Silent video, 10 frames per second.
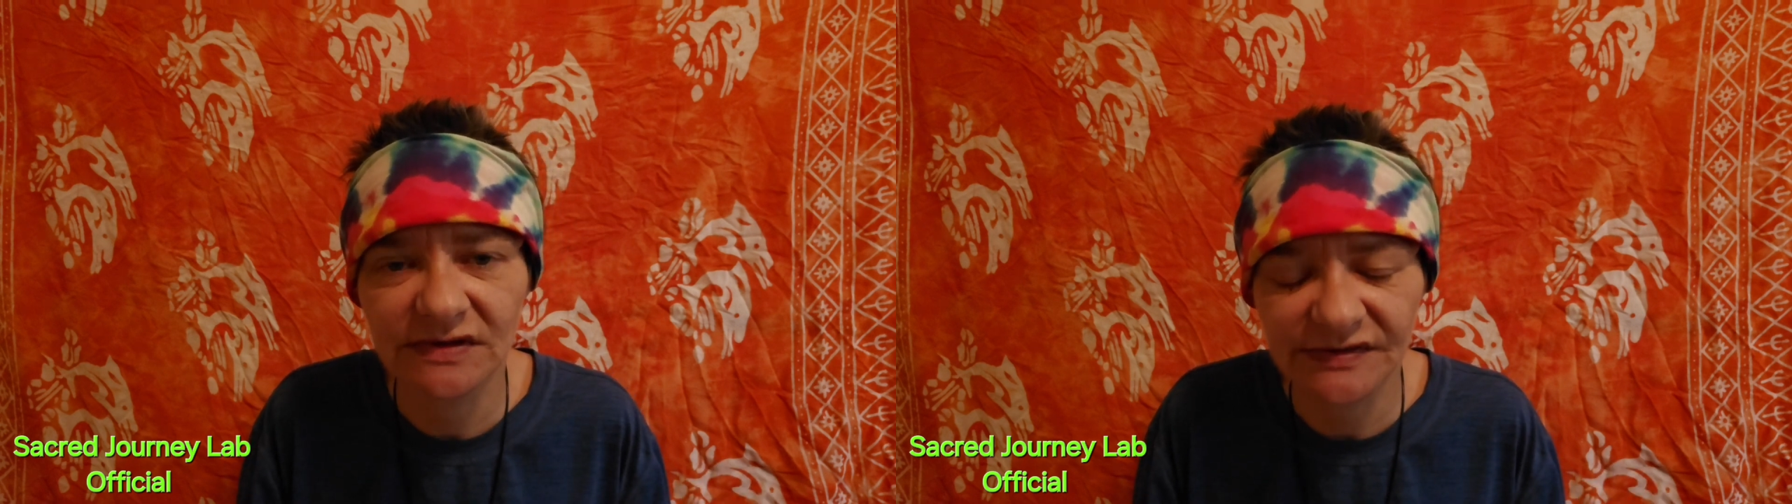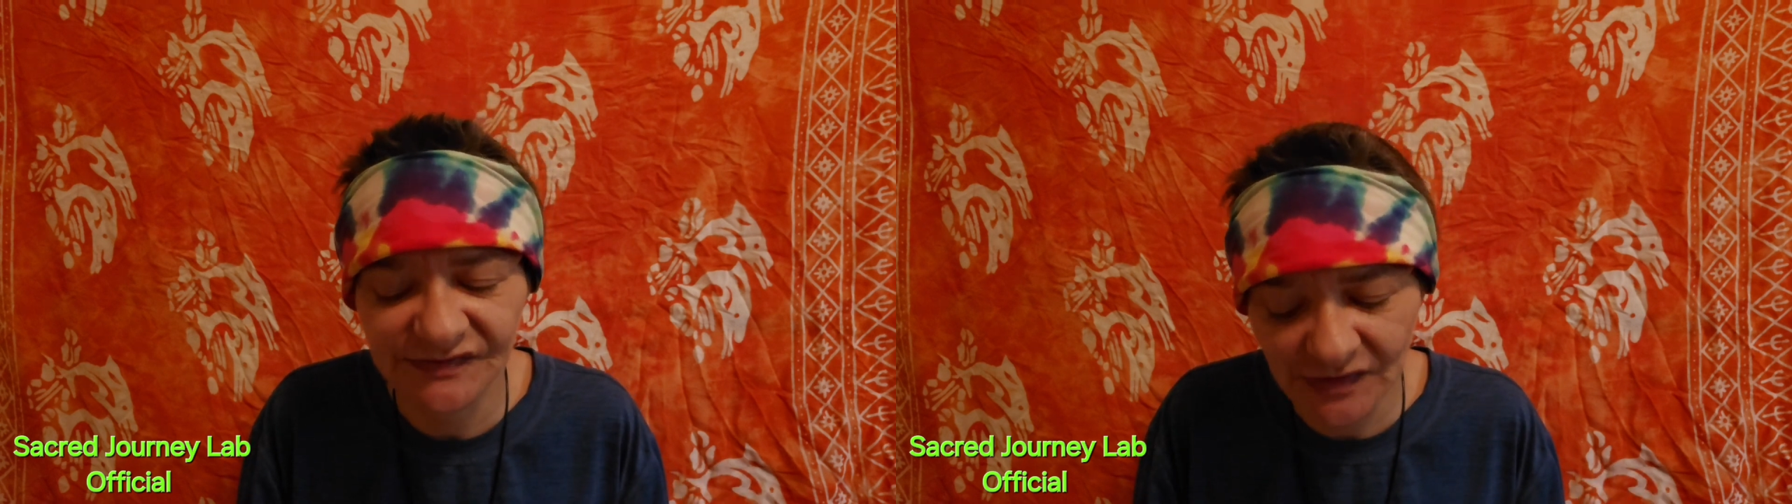
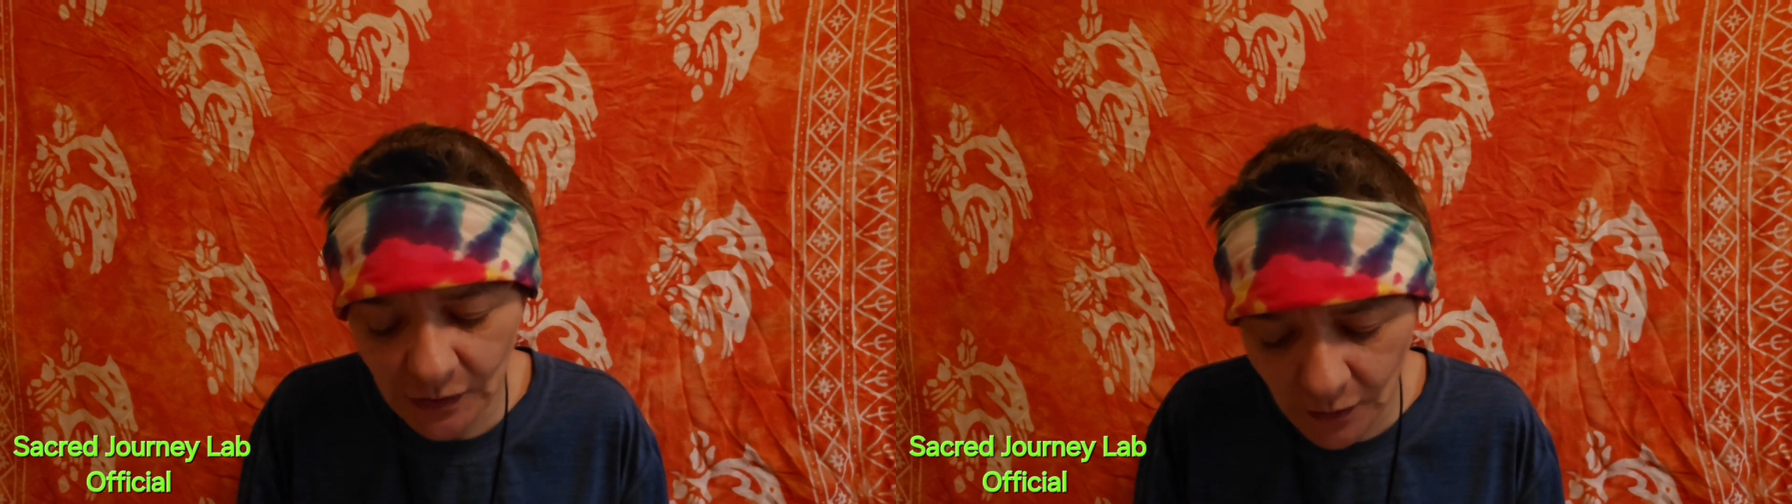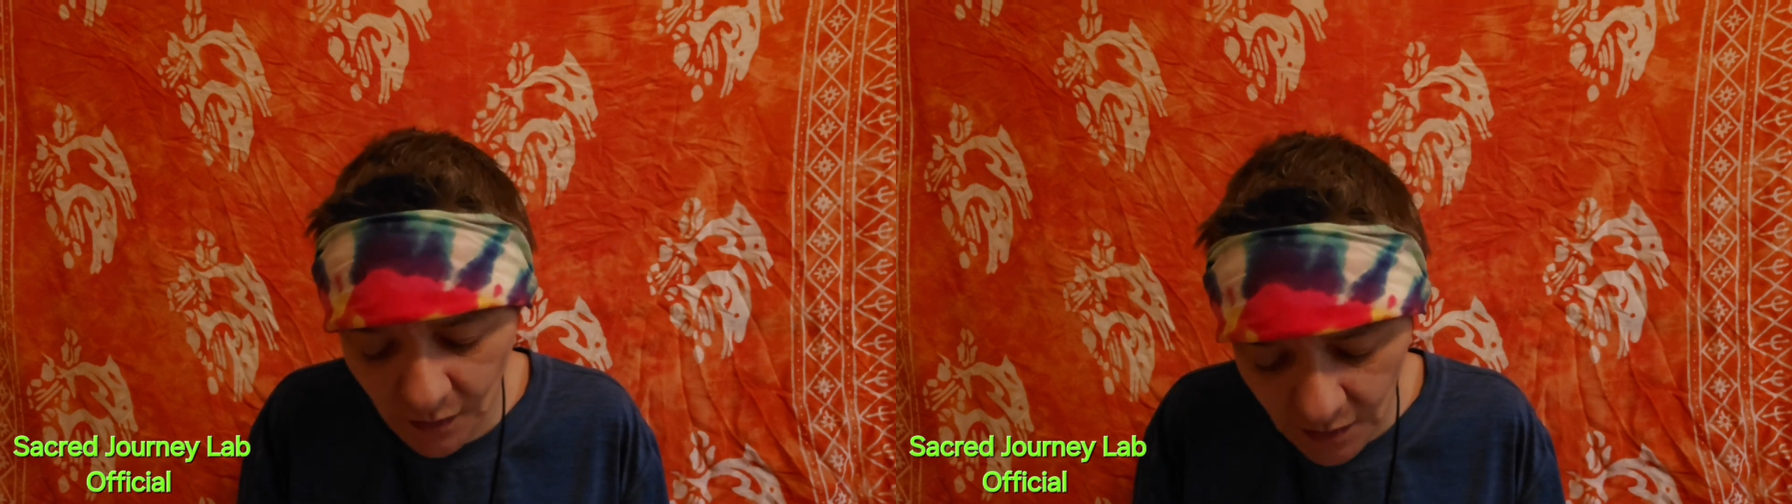
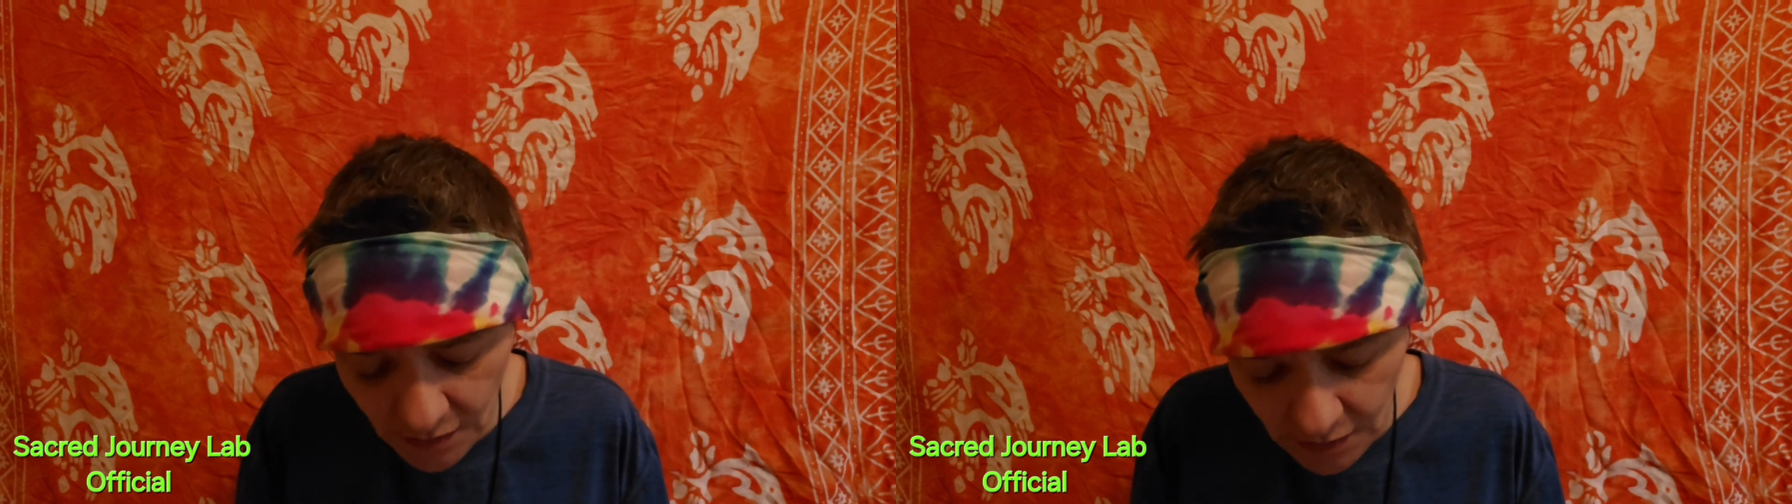So